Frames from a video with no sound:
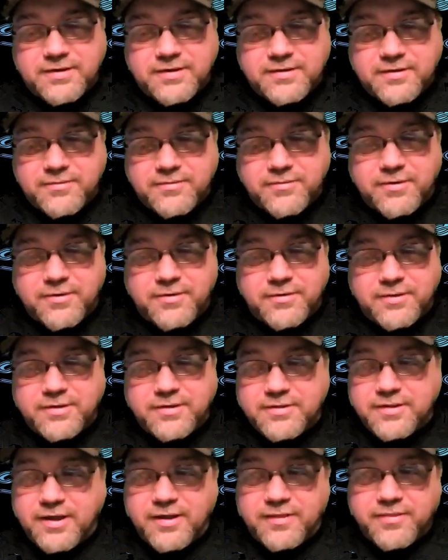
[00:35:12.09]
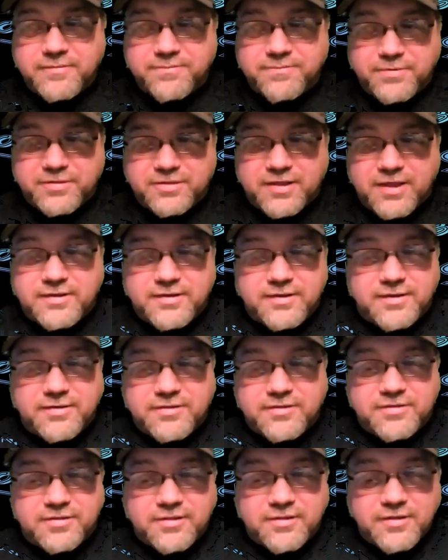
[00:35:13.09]
and well, the other percent
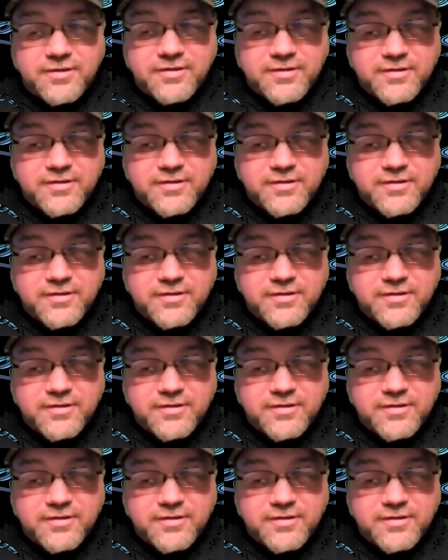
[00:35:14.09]
is